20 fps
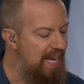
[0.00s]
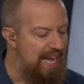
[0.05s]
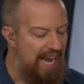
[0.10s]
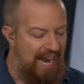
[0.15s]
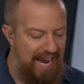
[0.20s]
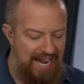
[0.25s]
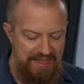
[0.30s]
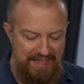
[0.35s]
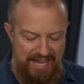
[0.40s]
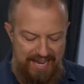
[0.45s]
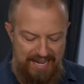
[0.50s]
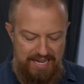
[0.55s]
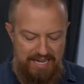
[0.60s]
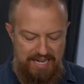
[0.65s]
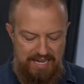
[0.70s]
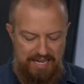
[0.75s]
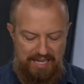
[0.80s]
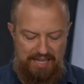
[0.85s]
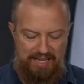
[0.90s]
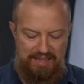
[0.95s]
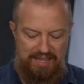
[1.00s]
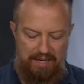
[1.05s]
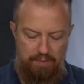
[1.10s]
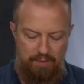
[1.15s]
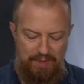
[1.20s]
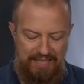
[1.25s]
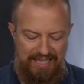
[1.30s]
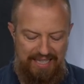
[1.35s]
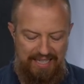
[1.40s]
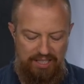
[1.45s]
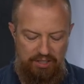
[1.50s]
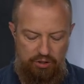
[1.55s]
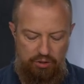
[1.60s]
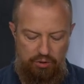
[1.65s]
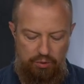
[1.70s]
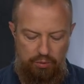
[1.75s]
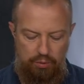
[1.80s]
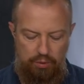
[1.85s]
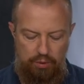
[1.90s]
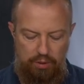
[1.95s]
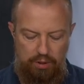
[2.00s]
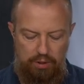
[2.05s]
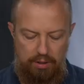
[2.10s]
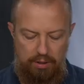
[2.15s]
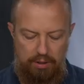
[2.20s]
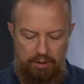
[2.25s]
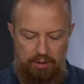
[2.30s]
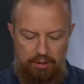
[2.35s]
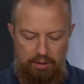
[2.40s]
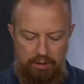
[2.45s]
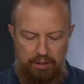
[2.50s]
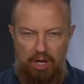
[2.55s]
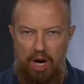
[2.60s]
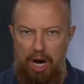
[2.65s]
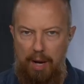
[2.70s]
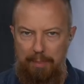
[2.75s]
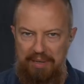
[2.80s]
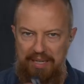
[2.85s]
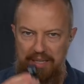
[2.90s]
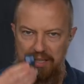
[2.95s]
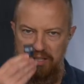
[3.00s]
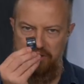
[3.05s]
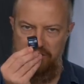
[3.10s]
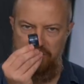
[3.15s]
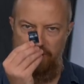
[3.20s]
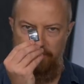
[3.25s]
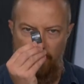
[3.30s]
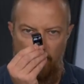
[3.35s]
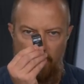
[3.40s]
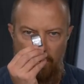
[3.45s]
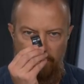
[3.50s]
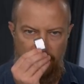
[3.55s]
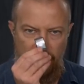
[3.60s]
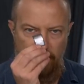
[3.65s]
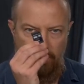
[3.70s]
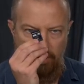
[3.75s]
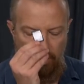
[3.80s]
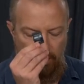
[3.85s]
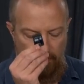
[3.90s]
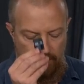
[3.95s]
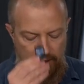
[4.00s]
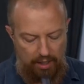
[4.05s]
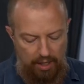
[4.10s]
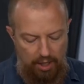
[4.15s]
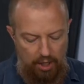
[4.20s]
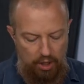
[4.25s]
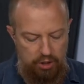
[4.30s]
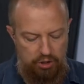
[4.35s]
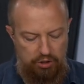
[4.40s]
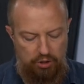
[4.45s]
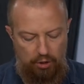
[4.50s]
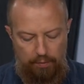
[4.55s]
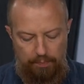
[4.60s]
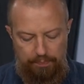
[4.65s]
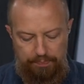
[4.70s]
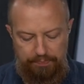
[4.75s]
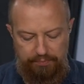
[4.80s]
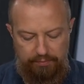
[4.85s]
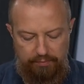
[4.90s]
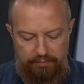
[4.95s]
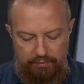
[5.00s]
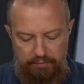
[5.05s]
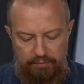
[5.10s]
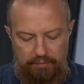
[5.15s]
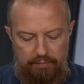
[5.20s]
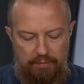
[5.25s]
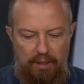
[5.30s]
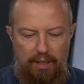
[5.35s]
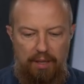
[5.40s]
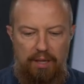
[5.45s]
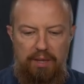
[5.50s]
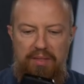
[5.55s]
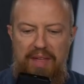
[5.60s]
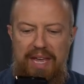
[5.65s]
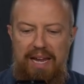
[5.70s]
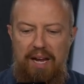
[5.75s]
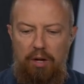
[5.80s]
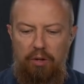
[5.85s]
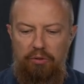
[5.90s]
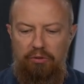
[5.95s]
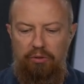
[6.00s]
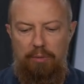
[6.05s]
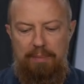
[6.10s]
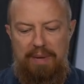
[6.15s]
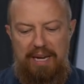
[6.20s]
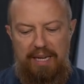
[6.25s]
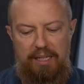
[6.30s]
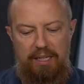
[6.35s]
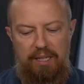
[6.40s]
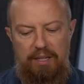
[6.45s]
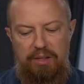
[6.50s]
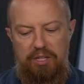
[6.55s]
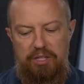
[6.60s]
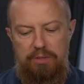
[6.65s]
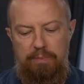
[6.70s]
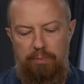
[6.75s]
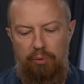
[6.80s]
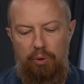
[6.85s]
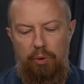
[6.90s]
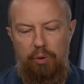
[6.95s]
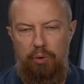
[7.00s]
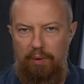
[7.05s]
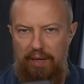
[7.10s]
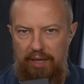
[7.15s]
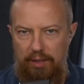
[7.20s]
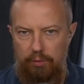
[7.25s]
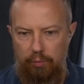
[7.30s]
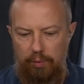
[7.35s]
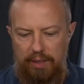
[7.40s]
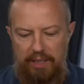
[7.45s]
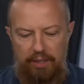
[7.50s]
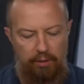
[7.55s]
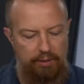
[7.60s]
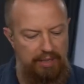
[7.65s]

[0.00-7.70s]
And then, then we get into copying this stuff off of the card. So they also make this ProGrade reader.